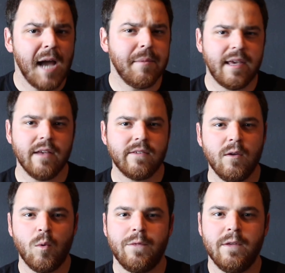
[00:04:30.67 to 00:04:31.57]
I'm
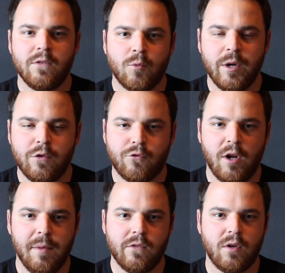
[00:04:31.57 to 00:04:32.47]
guessing with these three
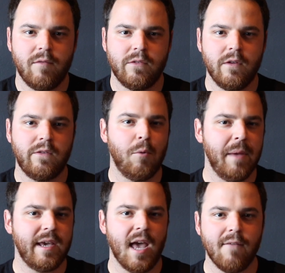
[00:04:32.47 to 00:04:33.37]
streaming services, they'll
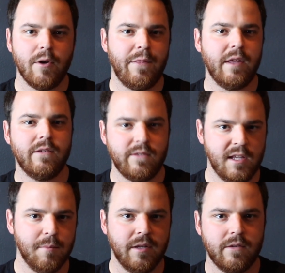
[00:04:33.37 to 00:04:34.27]
make everything
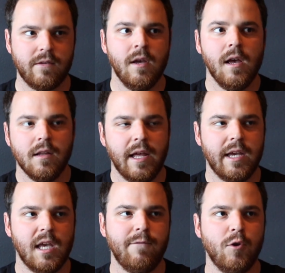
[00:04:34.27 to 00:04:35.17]
seamless.
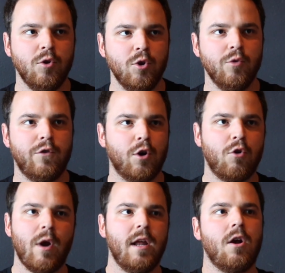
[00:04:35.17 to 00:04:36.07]
Like, if you use your
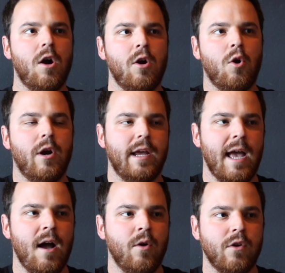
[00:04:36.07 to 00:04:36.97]
credit card or
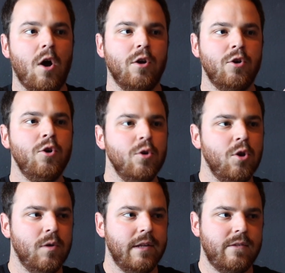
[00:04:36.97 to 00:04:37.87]
account on
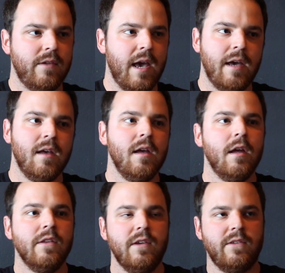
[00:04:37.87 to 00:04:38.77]
Hulu, let's say,
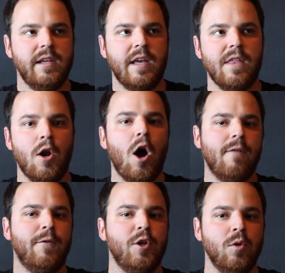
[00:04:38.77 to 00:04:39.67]
Disney can then
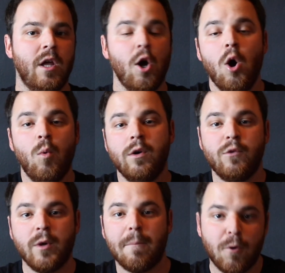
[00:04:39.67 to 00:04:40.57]
offer you, like, oh, we're
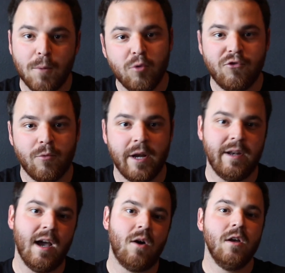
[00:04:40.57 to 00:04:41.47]
doing a promotion right
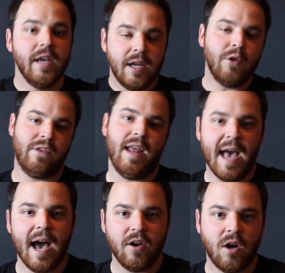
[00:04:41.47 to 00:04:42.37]
now. Here's an
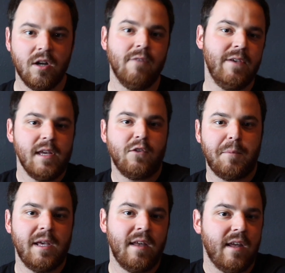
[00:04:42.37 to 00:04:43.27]
add-on of
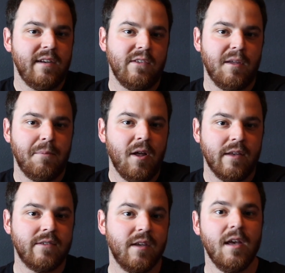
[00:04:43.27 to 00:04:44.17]
ESPN and Disney+.
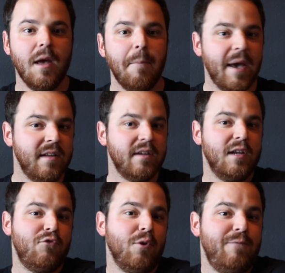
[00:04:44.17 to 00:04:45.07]
Pay an
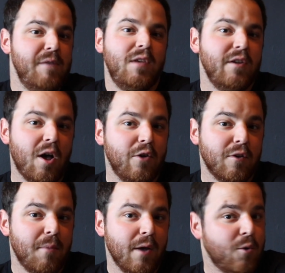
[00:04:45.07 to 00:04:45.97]
additional $15
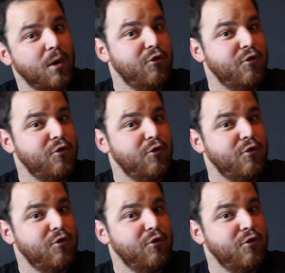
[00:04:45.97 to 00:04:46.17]
a month?